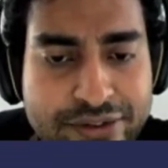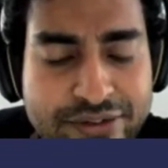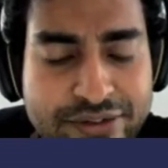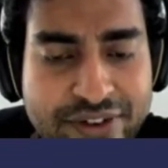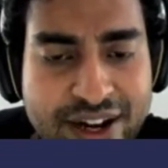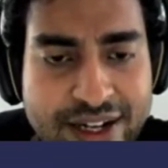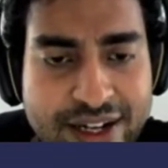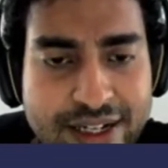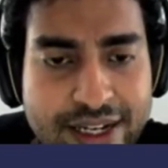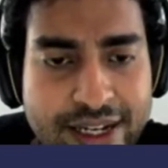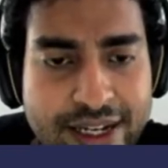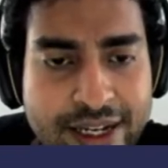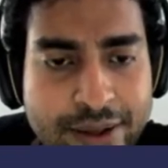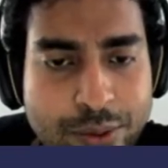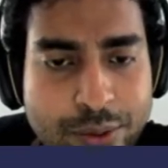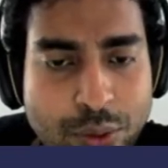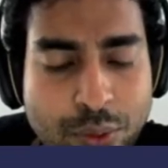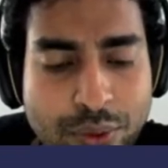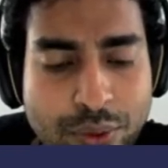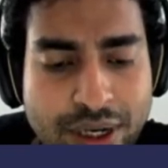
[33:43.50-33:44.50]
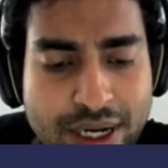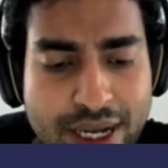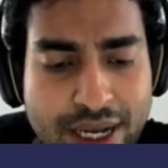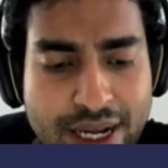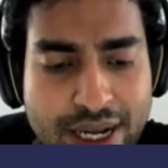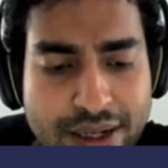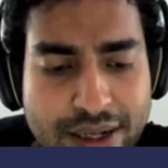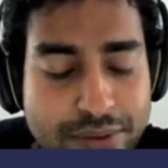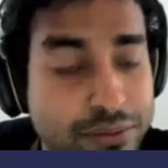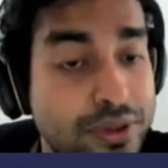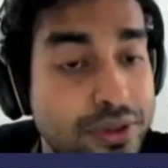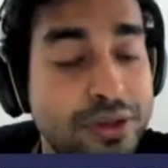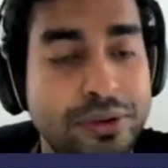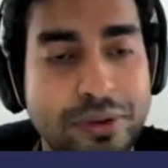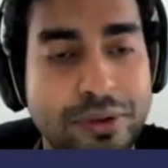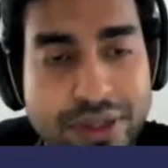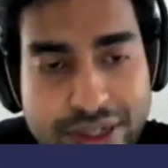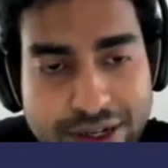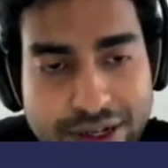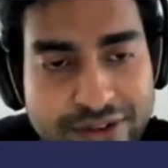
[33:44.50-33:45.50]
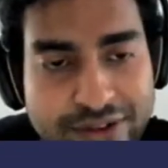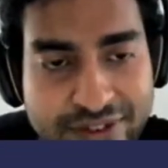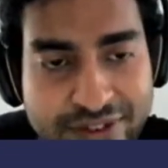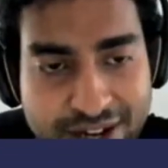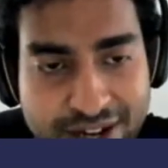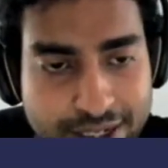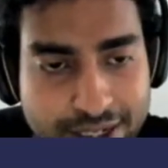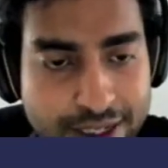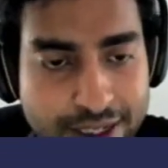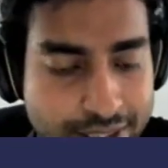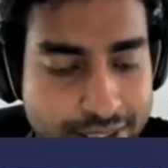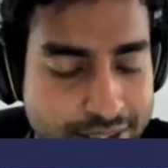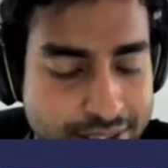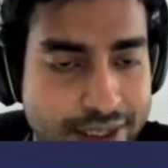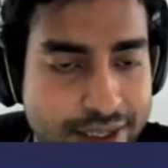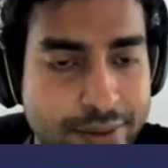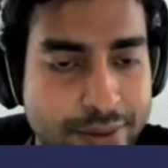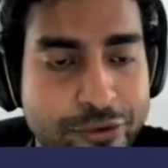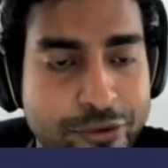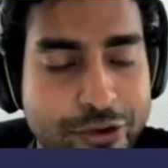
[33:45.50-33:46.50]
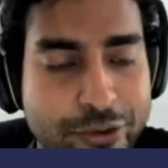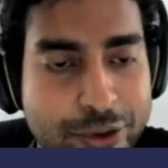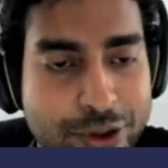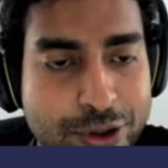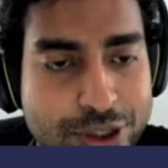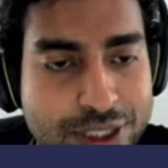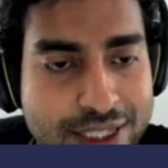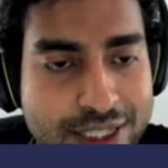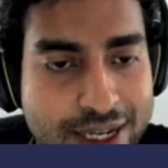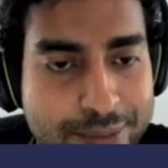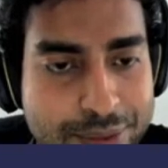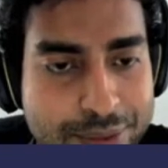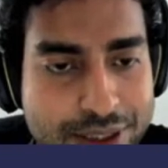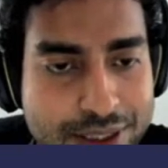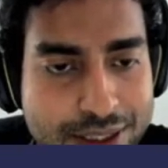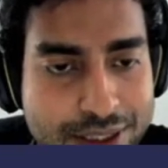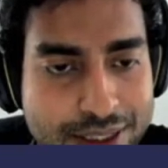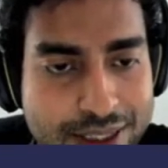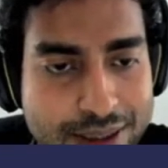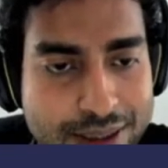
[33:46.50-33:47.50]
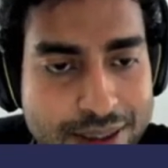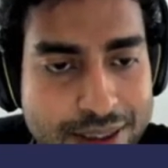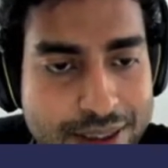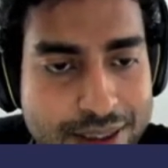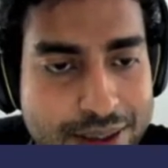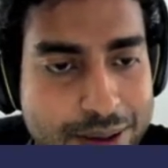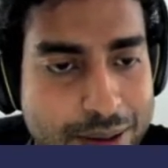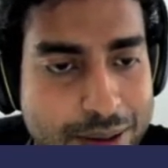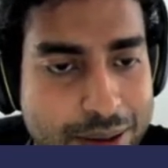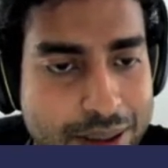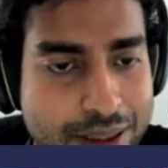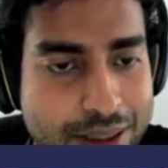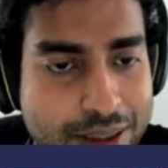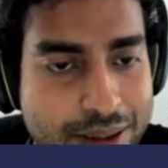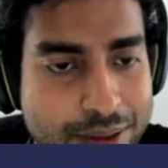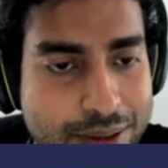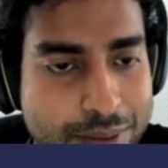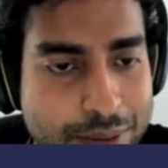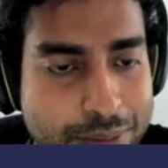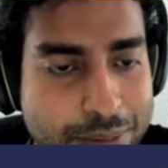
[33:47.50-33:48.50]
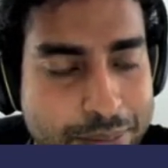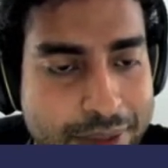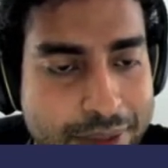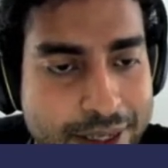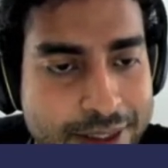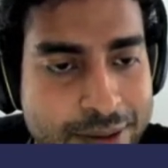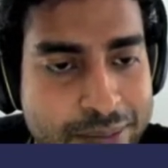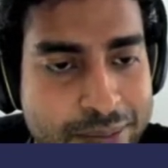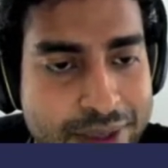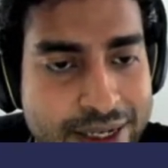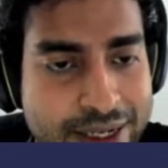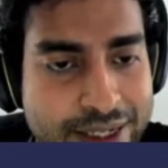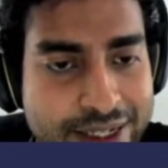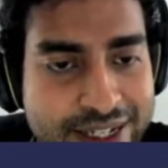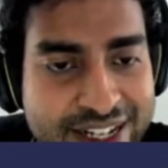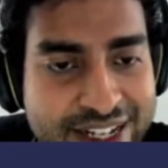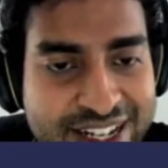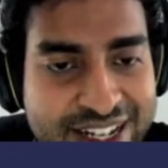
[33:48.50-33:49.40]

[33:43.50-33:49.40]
Finally, one no, not finally. There are a few more steps. Pardon my.